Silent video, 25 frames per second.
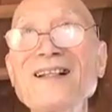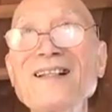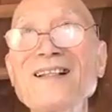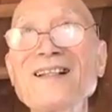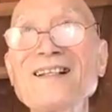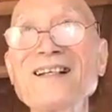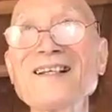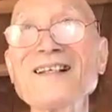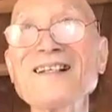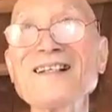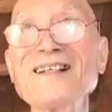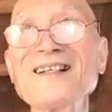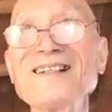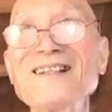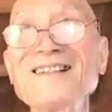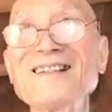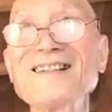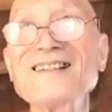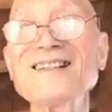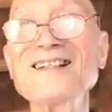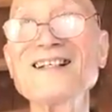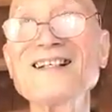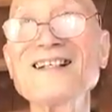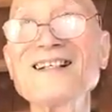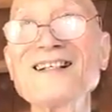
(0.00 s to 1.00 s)
then
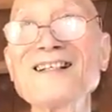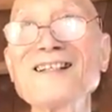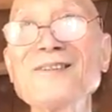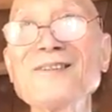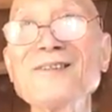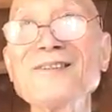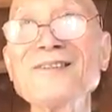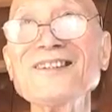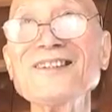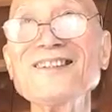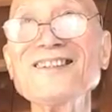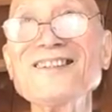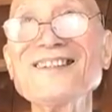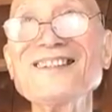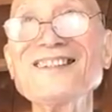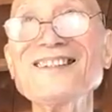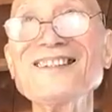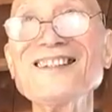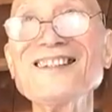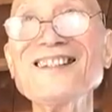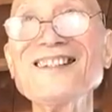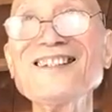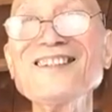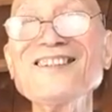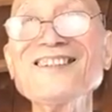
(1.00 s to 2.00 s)
he was
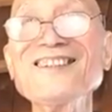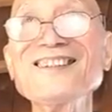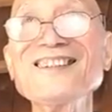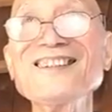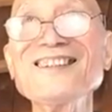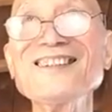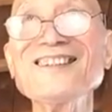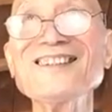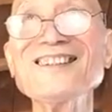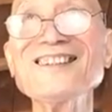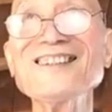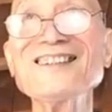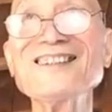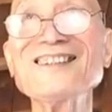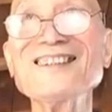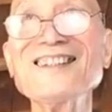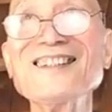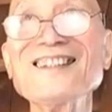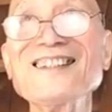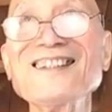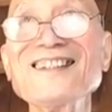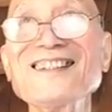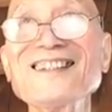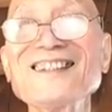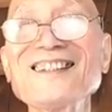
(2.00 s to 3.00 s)
just
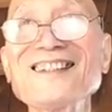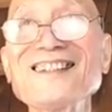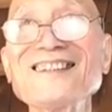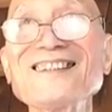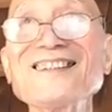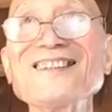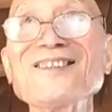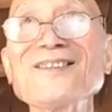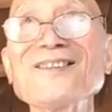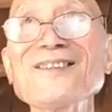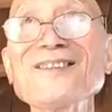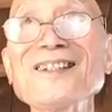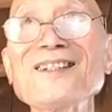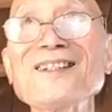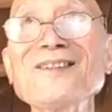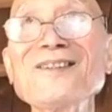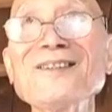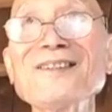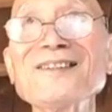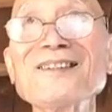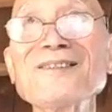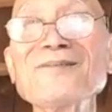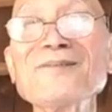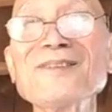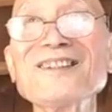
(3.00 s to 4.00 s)
regarded, or he
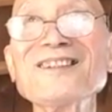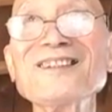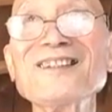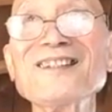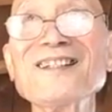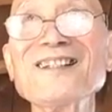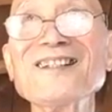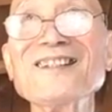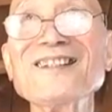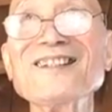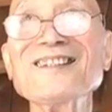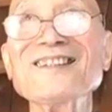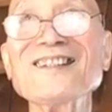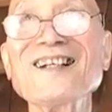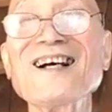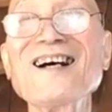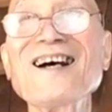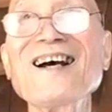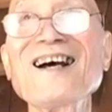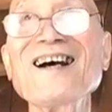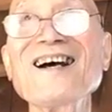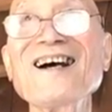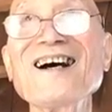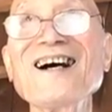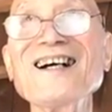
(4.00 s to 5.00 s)
was mistaken
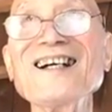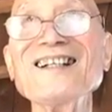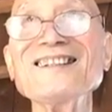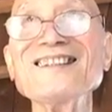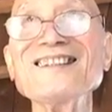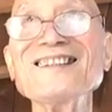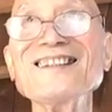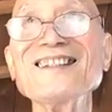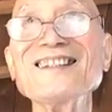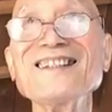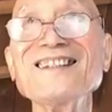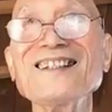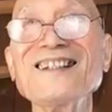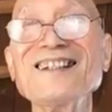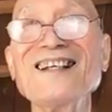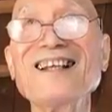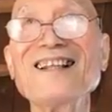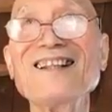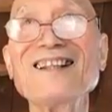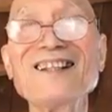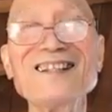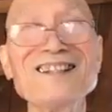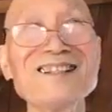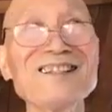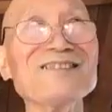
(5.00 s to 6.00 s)
as a
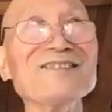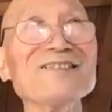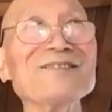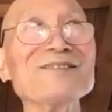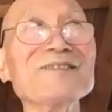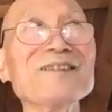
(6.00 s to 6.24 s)
thief.